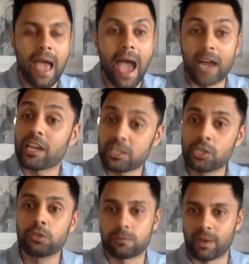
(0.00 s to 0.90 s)
and I
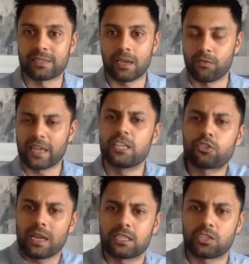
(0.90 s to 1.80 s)
excused myself. And he
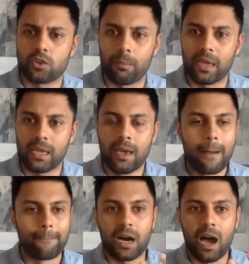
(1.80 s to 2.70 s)
tried to stop me,
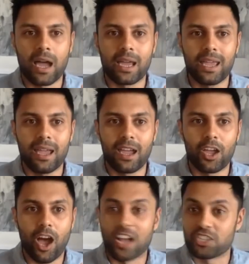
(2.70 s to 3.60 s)
but I
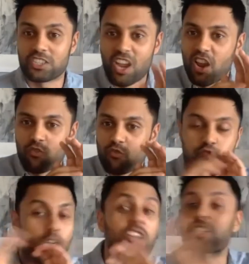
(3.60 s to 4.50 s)
just
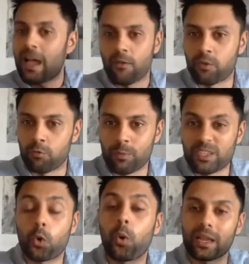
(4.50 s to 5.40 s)
rushed out of the room
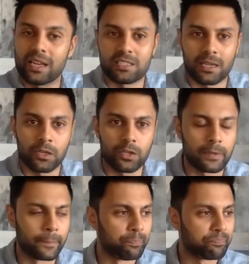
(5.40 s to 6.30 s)
as quickly as I could.
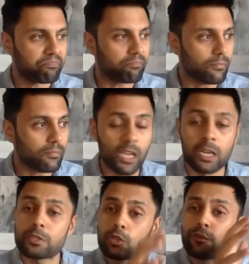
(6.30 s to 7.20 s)
And I
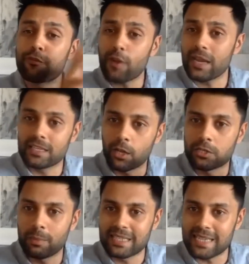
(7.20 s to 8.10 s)
was too afraid to go
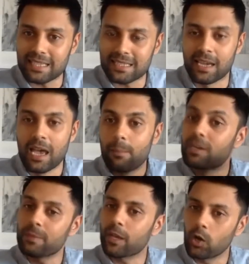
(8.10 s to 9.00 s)
to my desk
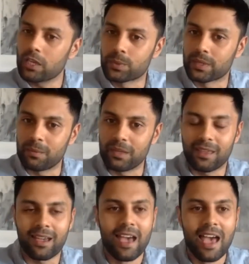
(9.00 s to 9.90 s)
because my colleagues were going to be
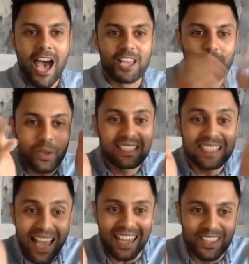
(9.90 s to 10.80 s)
there. And so I
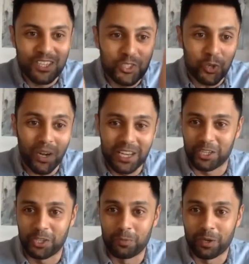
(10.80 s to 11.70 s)
sat in this toilet
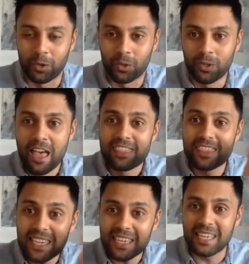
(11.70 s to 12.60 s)
cubicle
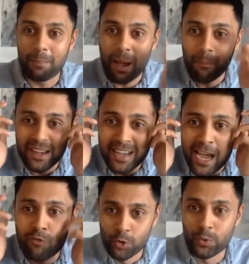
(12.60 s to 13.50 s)
thinking about my
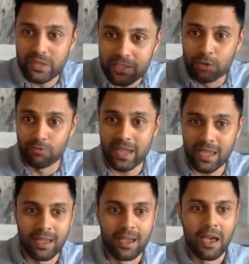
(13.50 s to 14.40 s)
now ruined career.